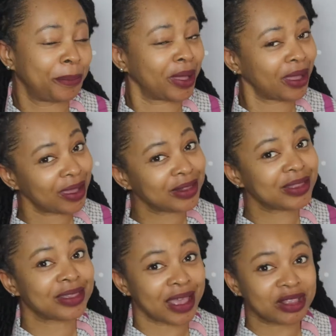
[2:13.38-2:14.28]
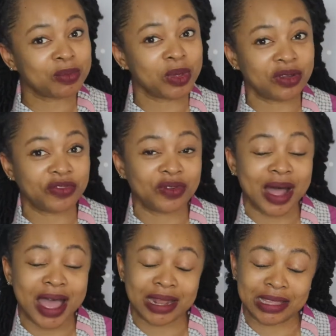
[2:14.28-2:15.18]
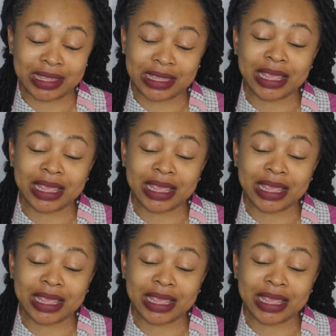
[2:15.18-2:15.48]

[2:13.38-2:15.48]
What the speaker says: But as beautiful as